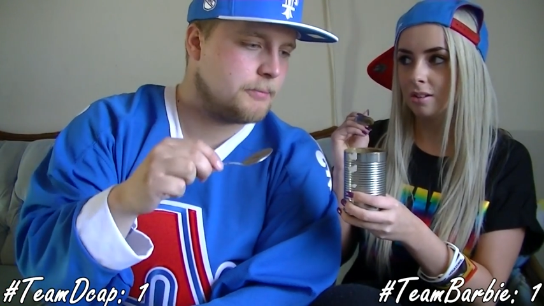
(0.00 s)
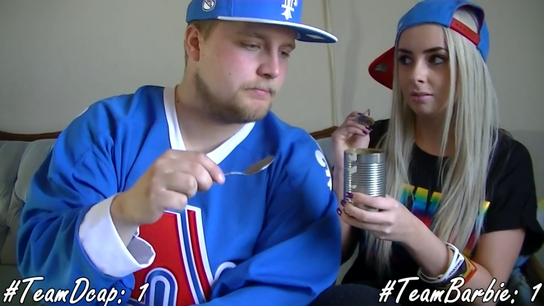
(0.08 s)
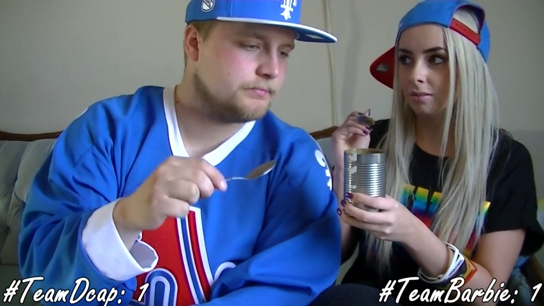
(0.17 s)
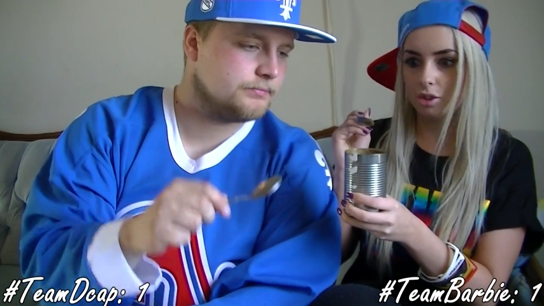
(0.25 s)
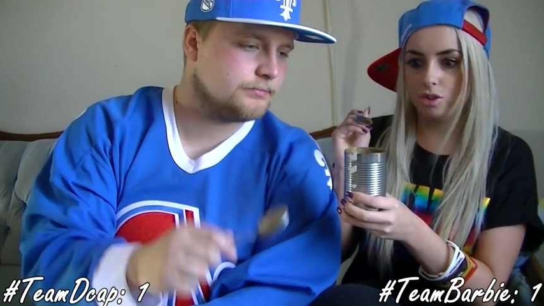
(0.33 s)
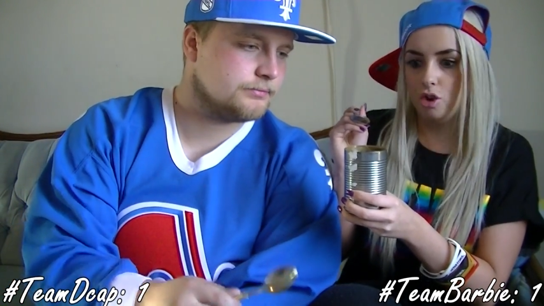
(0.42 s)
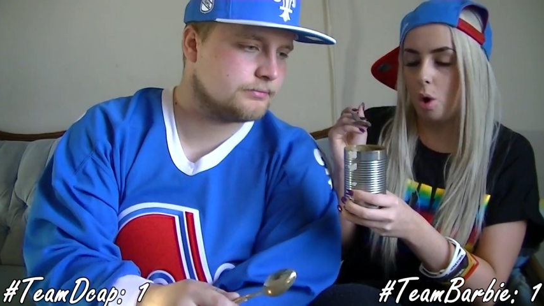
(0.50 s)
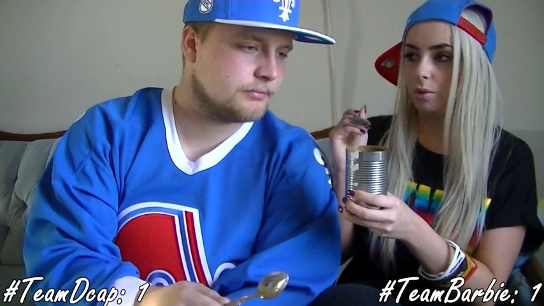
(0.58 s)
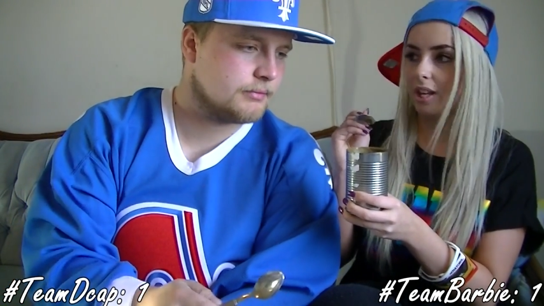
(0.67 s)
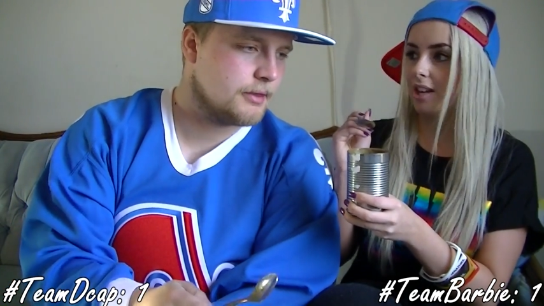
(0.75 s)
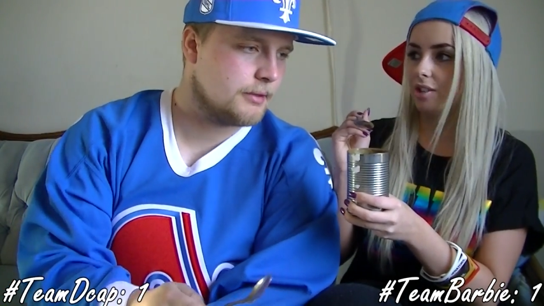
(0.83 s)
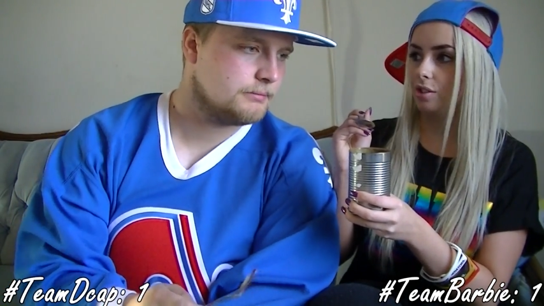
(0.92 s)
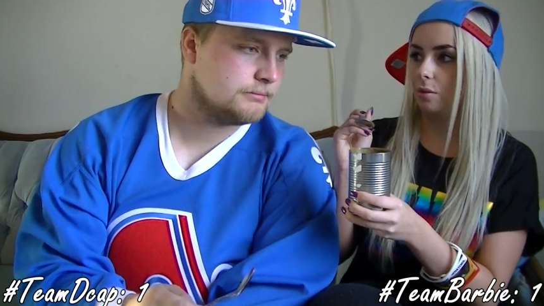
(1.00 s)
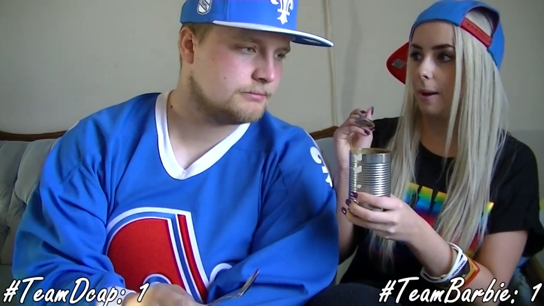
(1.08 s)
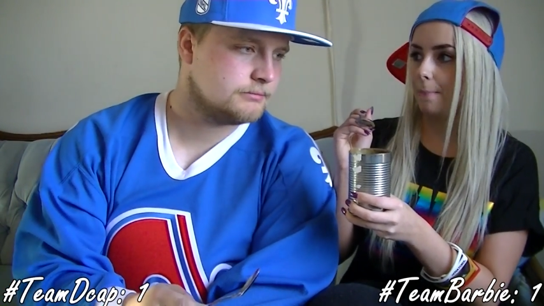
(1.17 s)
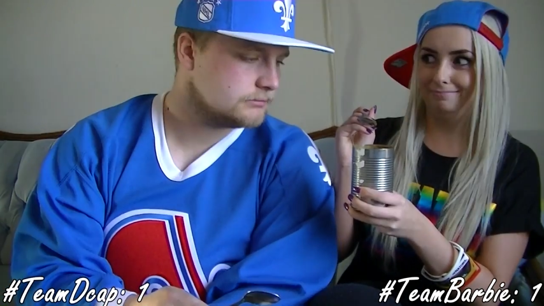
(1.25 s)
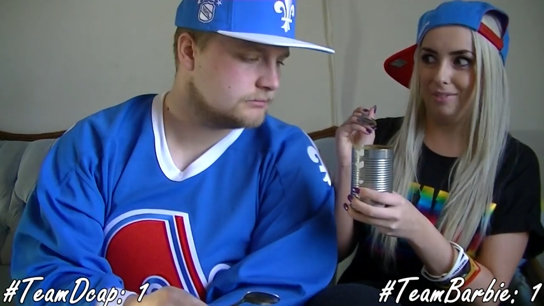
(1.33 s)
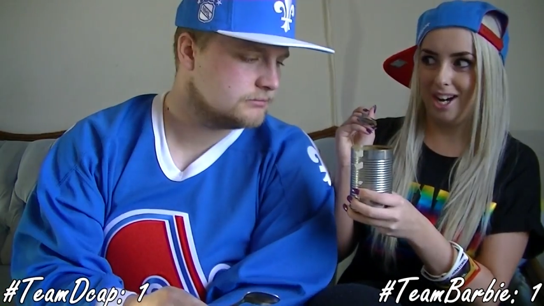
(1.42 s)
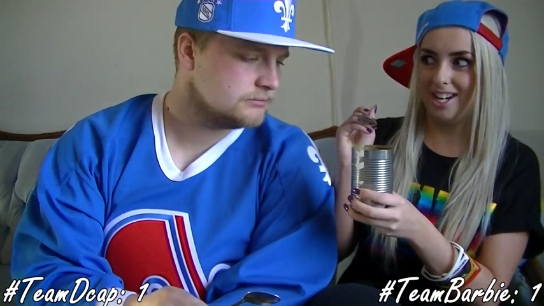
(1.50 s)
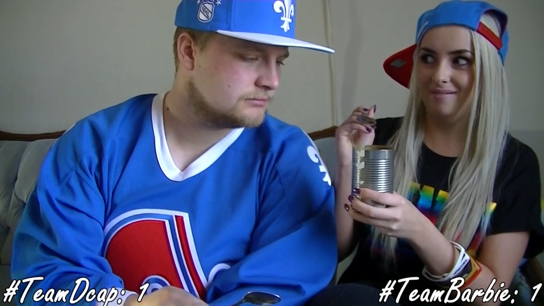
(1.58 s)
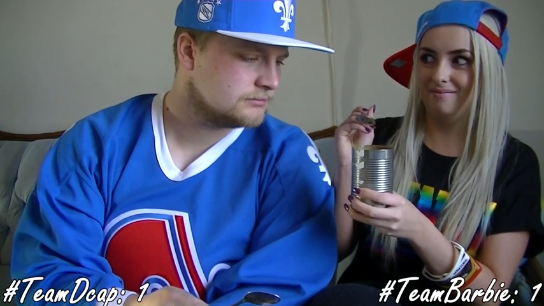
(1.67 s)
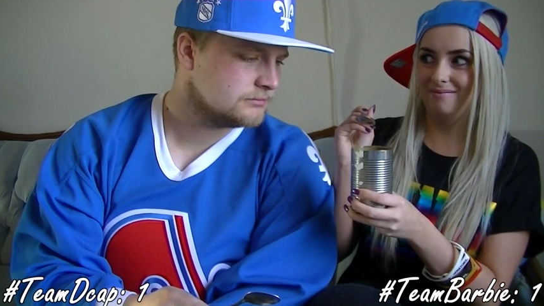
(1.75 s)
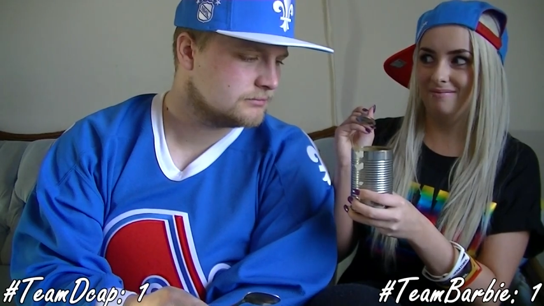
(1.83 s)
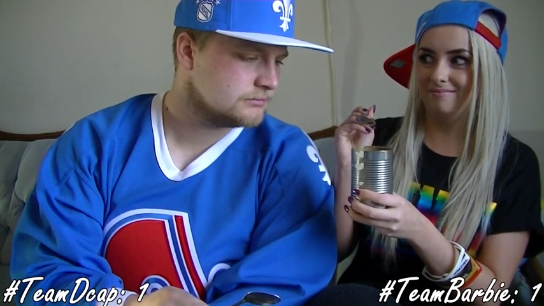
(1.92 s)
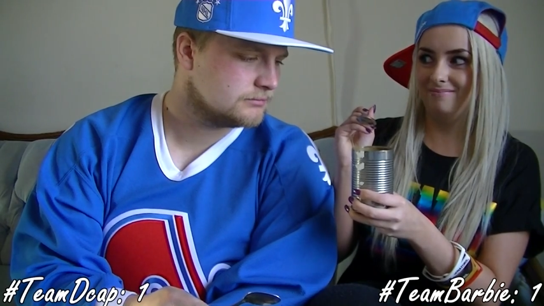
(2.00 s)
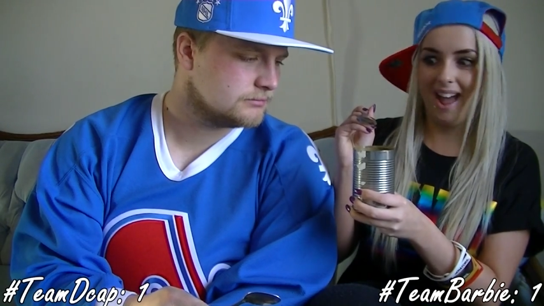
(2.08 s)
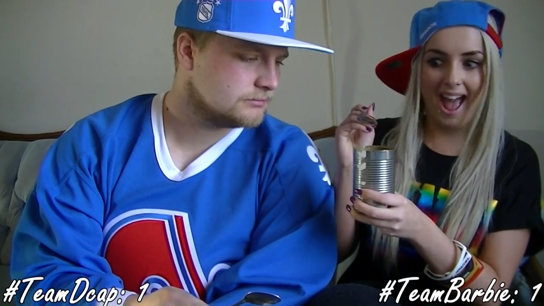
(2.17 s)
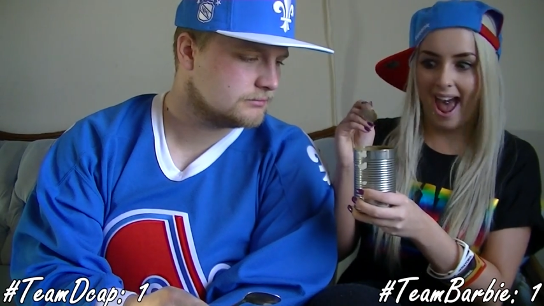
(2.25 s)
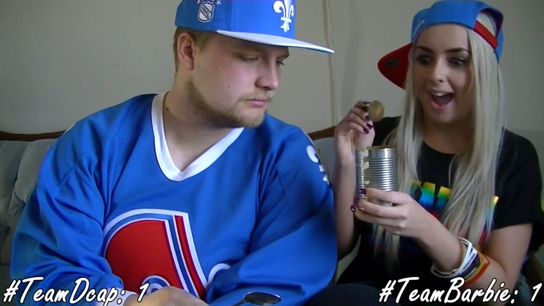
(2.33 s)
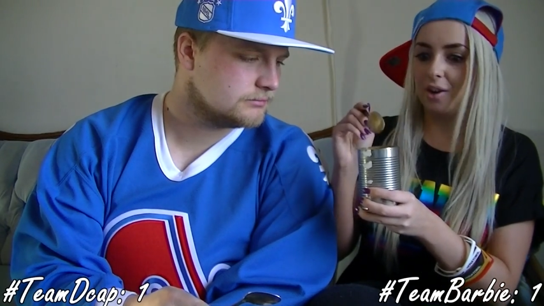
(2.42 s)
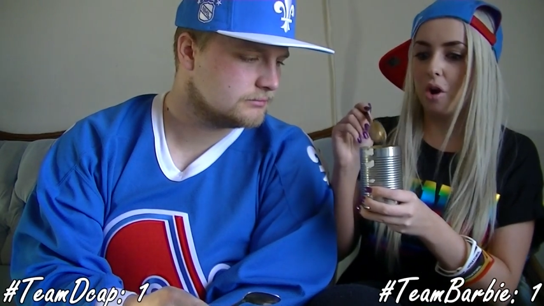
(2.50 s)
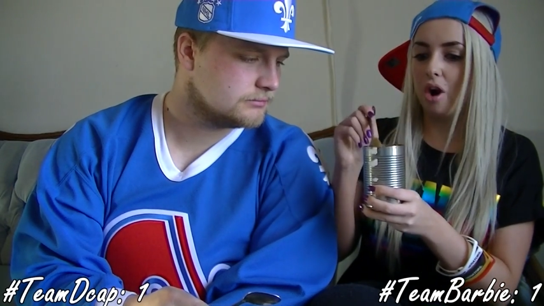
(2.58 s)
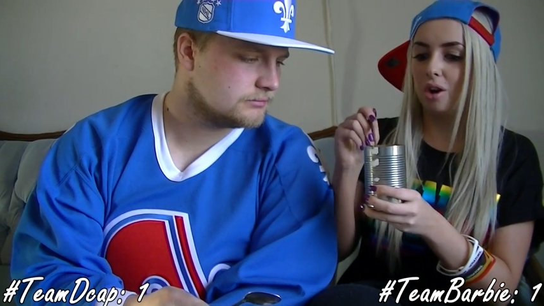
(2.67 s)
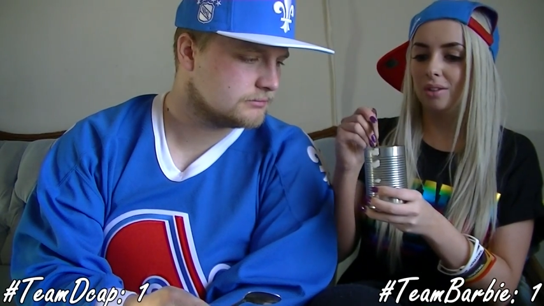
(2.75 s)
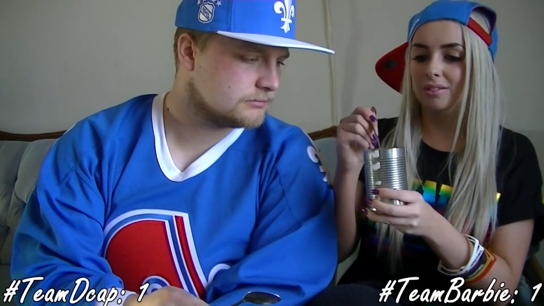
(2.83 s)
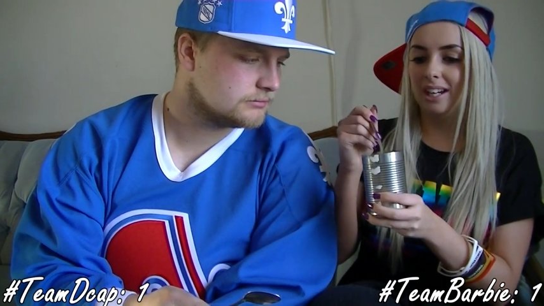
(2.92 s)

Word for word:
Speaker 1: There's no taste to it, right? at all.